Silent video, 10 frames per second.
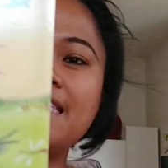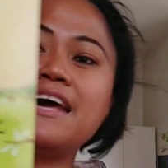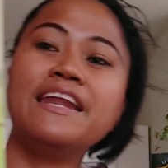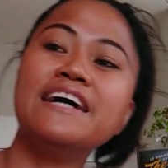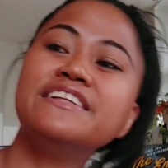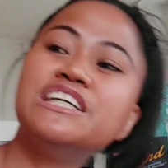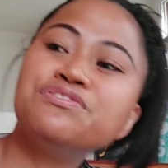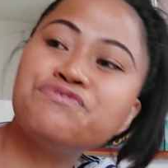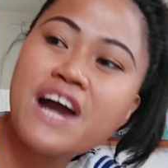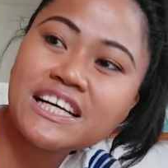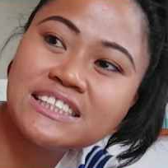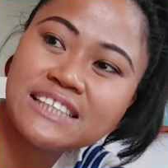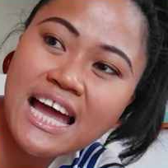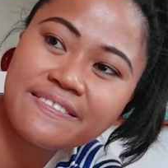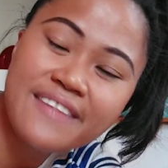Another fox
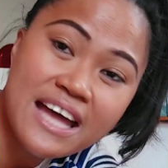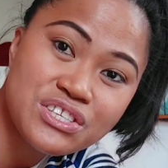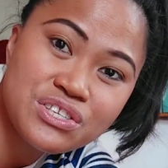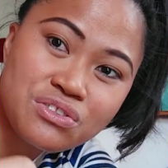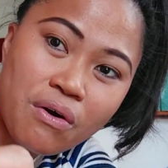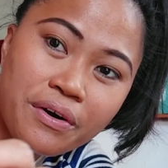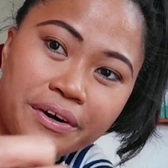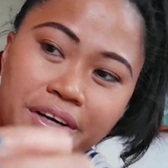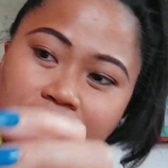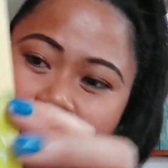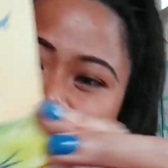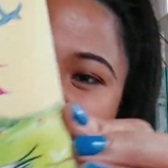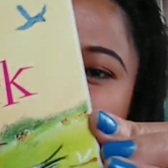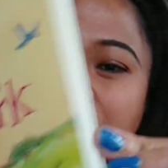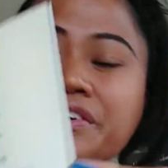and the star
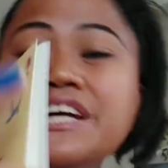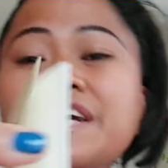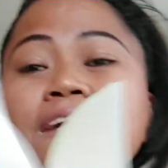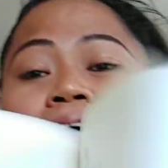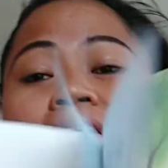story.